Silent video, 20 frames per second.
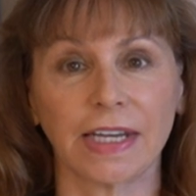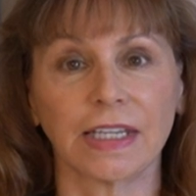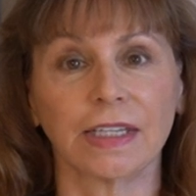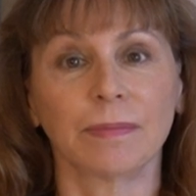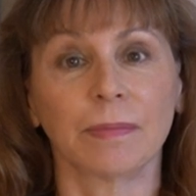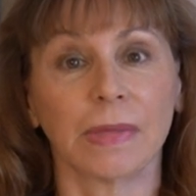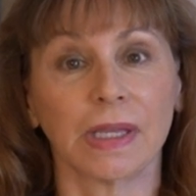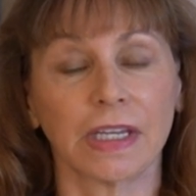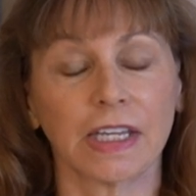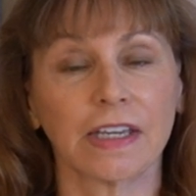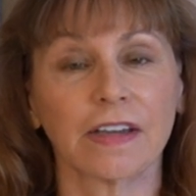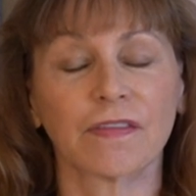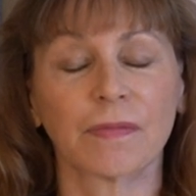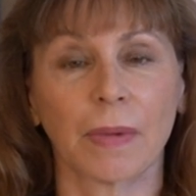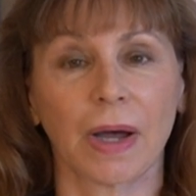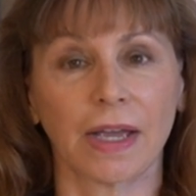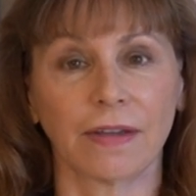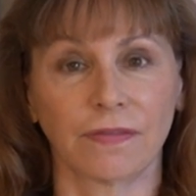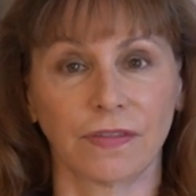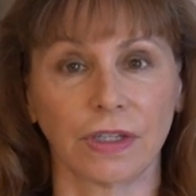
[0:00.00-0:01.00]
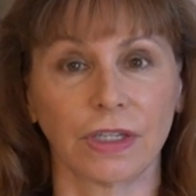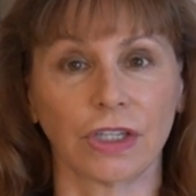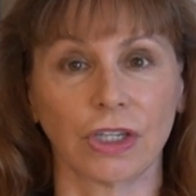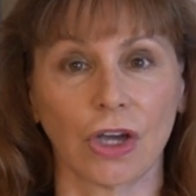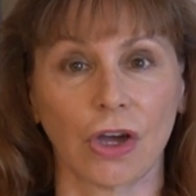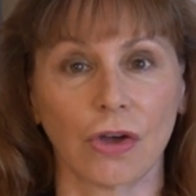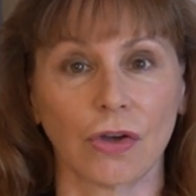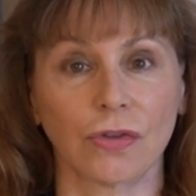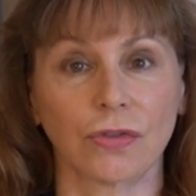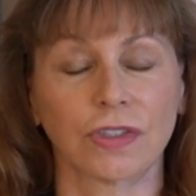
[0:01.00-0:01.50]
in many of my
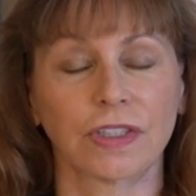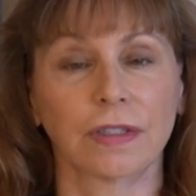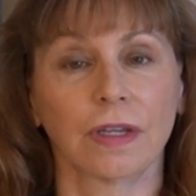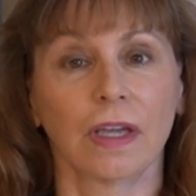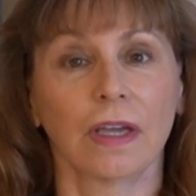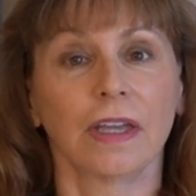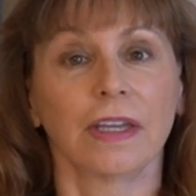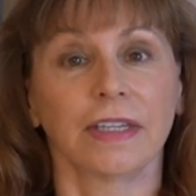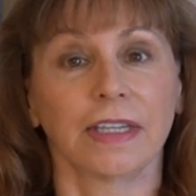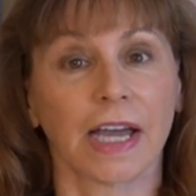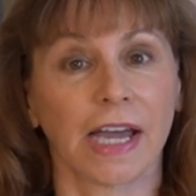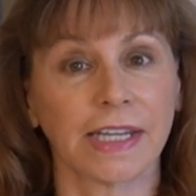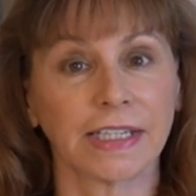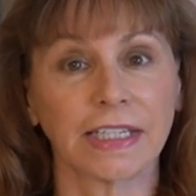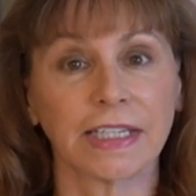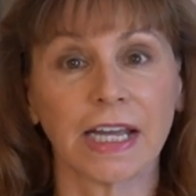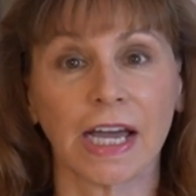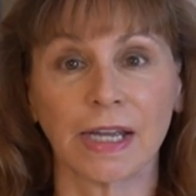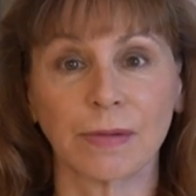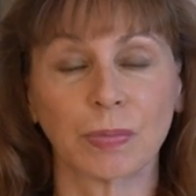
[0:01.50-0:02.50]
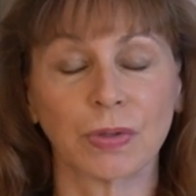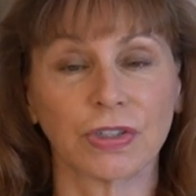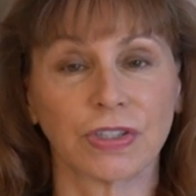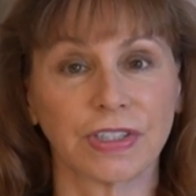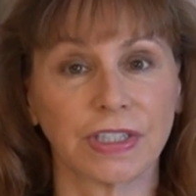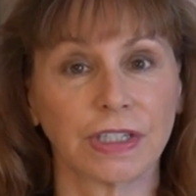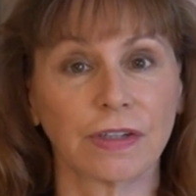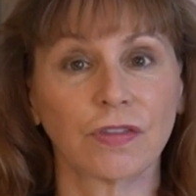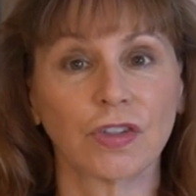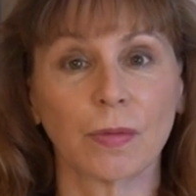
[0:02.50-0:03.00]
videos,
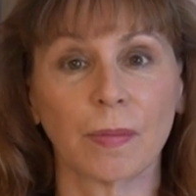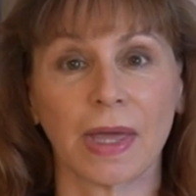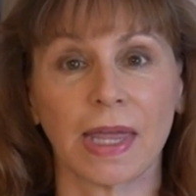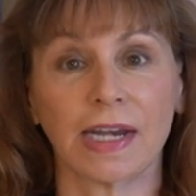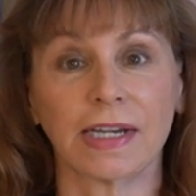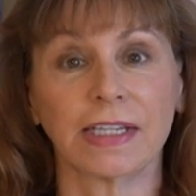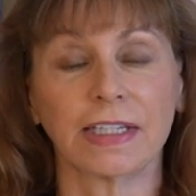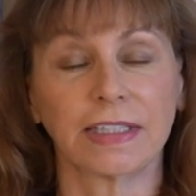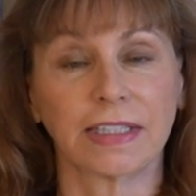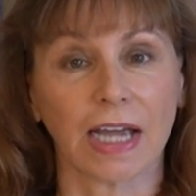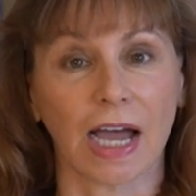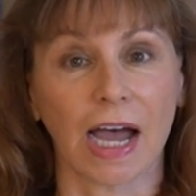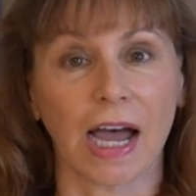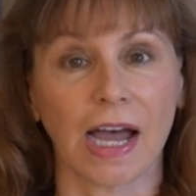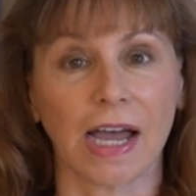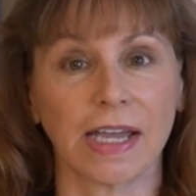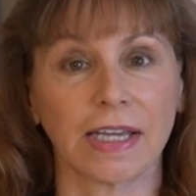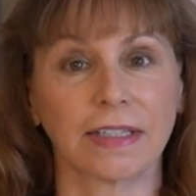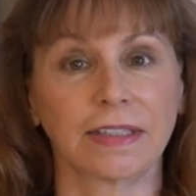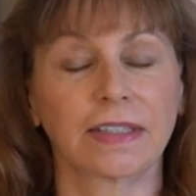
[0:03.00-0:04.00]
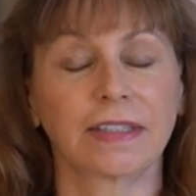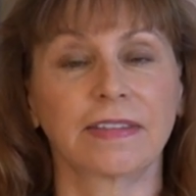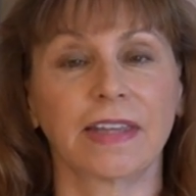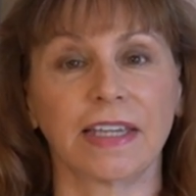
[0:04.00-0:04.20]
99% of humanity dies.